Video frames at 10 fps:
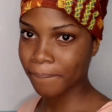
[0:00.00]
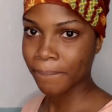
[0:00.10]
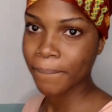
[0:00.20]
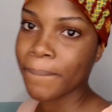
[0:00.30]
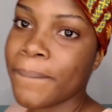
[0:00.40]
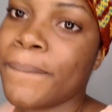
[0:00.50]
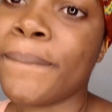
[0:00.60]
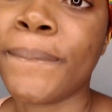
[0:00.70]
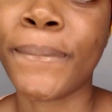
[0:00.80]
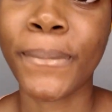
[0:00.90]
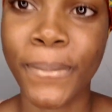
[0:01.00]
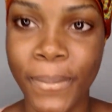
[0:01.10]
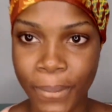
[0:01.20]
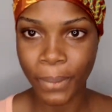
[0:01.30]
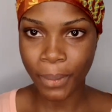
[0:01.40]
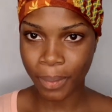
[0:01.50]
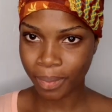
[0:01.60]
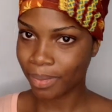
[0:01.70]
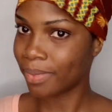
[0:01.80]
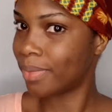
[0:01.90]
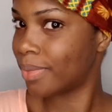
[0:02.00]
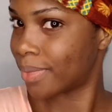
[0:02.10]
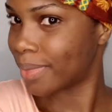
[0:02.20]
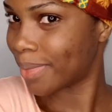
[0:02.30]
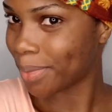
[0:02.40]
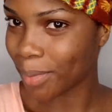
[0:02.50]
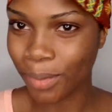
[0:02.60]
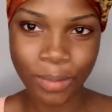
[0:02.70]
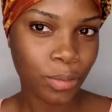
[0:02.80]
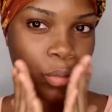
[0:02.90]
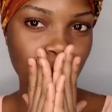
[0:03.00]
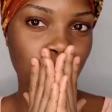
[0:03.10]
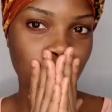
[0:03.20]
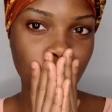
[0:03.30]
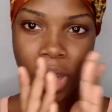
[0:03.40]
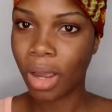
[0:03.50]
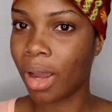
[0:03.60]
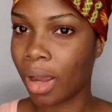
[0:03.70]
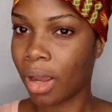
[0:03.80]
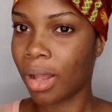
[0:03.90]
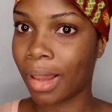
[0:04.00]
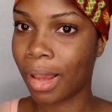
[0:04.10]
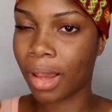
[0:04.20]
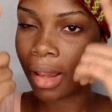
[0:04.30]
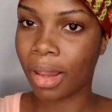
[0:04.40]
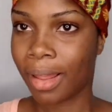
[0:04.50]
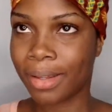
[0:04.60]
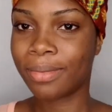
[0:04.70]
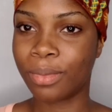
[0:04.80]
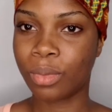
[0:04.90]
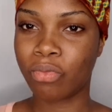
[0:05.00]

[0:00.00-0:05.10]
Nope, you have to like cover the whole thing properly, appropriately. I just did my